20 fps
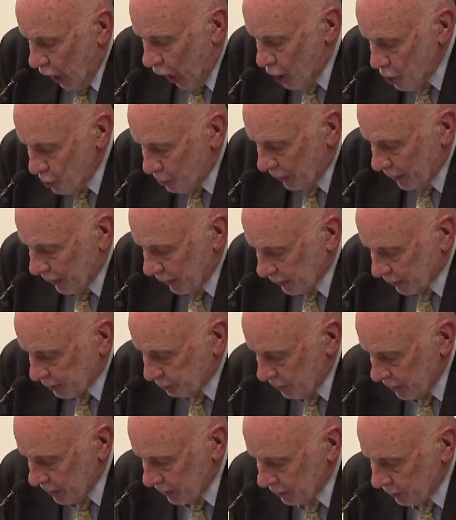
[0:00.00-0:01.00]
opening
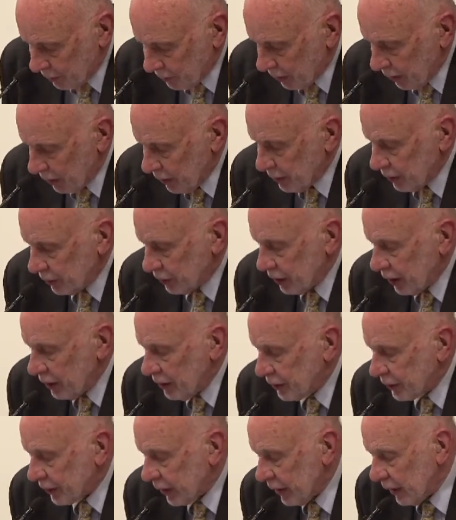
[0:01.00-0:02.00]
speech, she
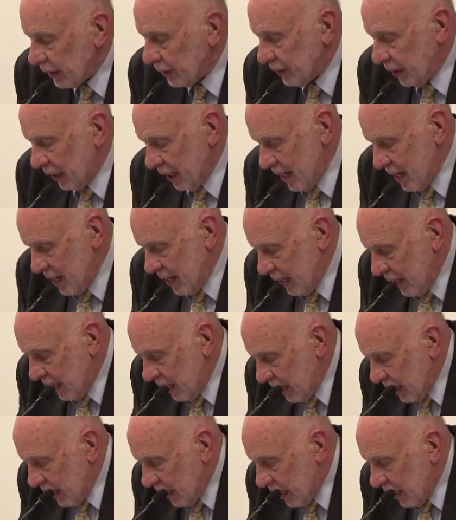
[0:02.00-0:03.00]
said,
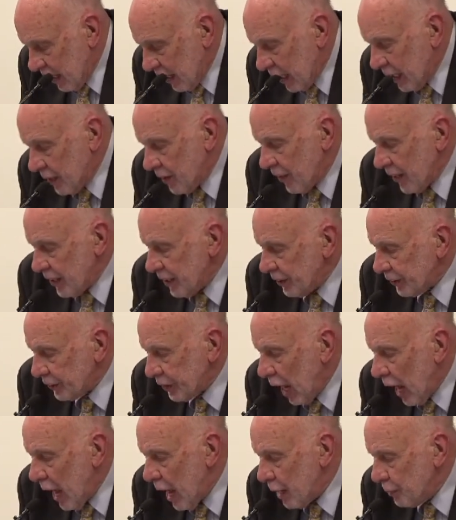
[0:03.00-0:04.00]
"In these
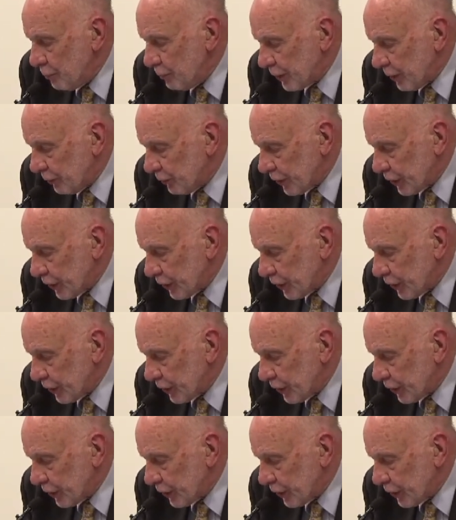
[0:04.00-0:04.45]
times of